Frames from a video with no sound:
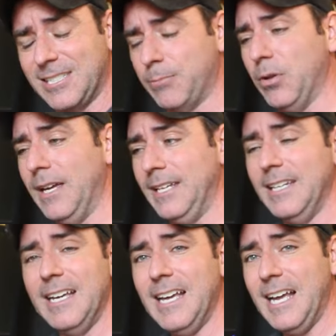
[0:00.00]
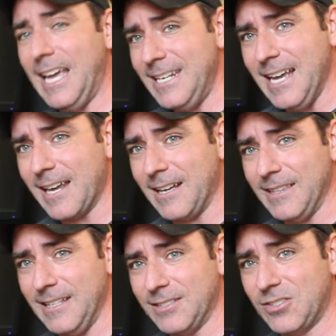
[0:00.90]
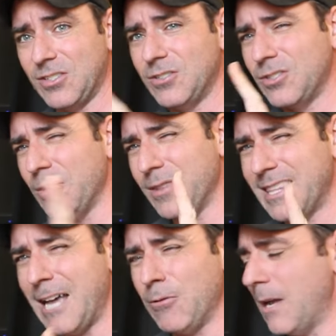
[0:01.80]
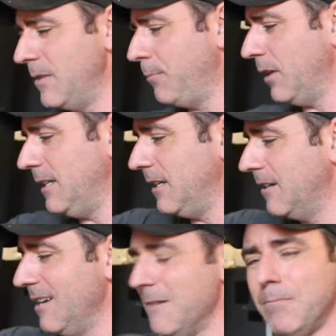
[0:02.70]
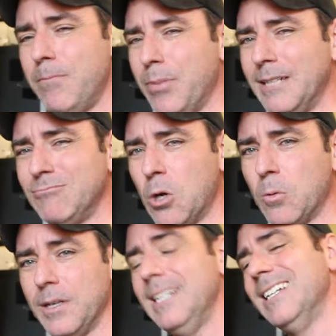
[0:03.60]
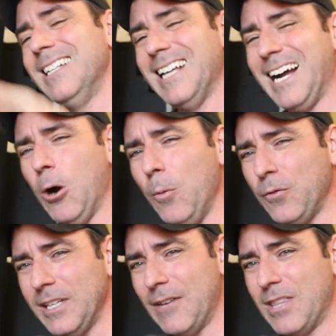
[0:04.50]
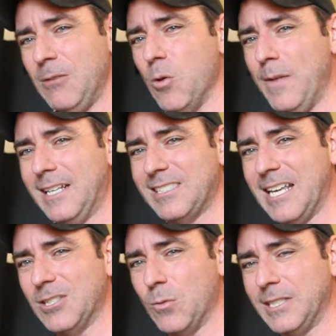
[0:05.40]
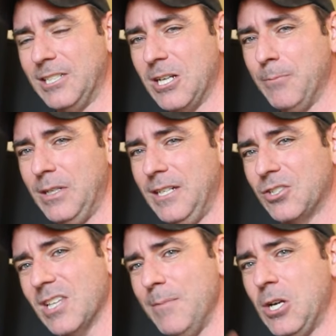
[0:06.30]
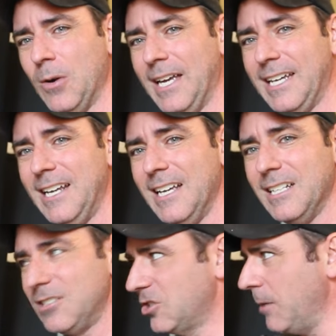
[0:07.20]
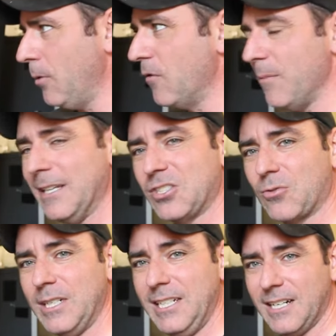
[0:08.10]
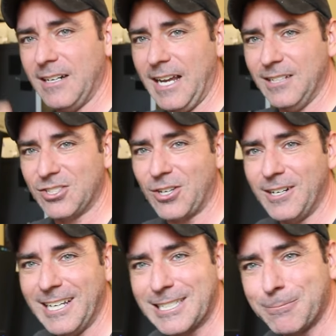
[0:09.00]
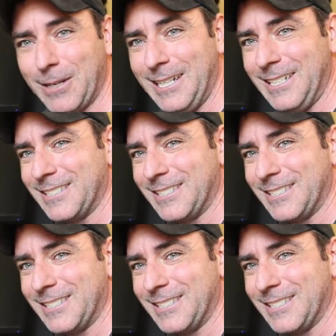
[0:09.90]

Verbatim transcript: display, and not on this. So that will come into play here, but don't worry. Hopefully everything will make sense once I jump in here. So let me go ahead, jump over to my screen here and start explaining